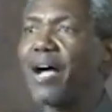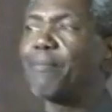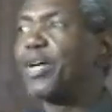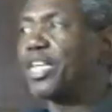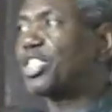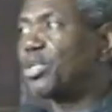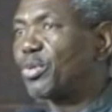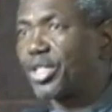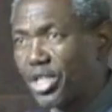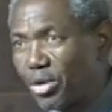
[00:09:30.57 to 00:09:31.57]
raising with
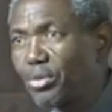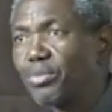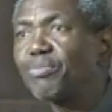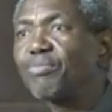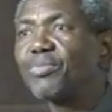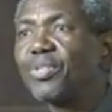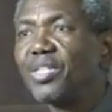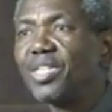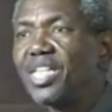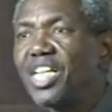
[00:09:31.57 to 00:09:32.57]
you,
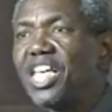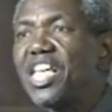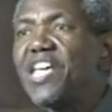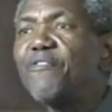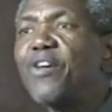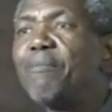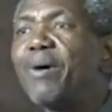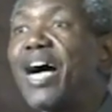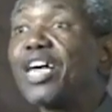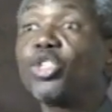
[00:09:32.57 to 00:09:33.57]
if a man
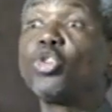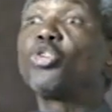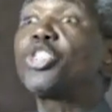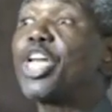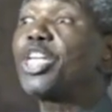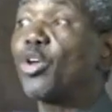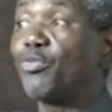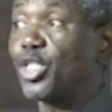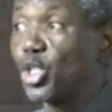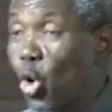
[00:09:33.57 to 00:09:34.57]
has no strength of
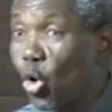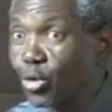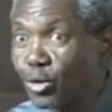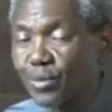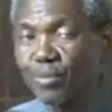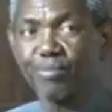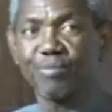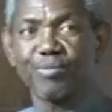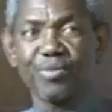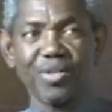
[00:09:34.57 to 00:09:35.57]
his own
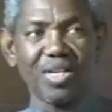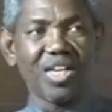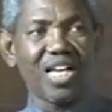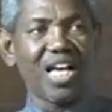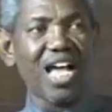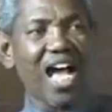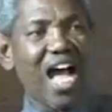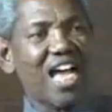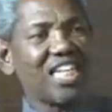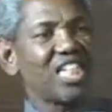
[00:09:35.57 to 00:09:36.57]

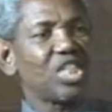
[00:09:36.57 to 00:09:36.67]
and is